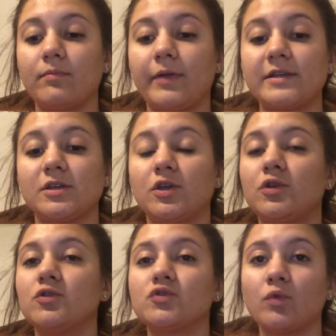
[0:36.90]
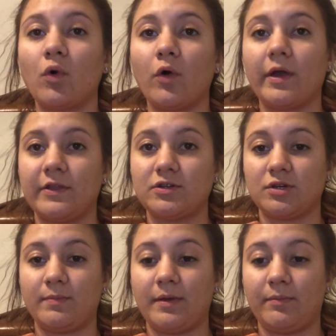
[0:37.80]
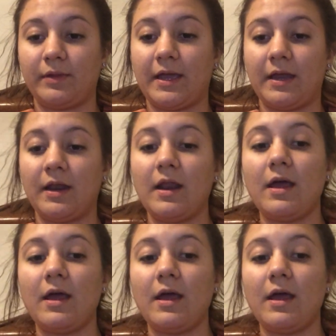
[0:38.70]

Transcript: plays a huge role in the treatment plan